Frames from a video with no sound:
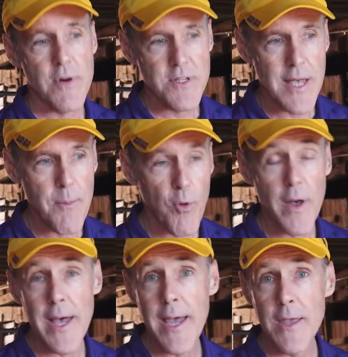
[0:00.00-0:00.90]
For
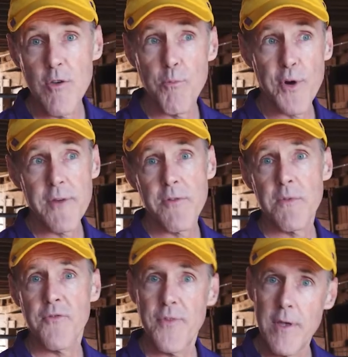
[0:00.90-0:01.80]
example, hay you'd bring
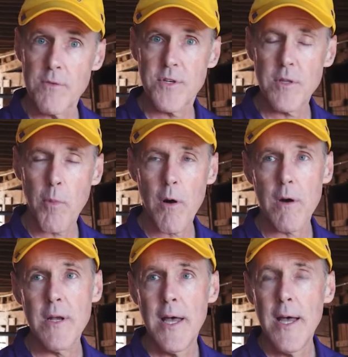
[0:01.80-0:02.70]
from the field to the
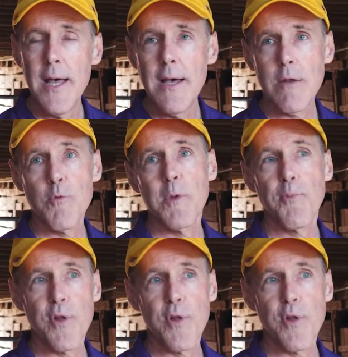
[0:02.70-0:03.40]
barn, and it will be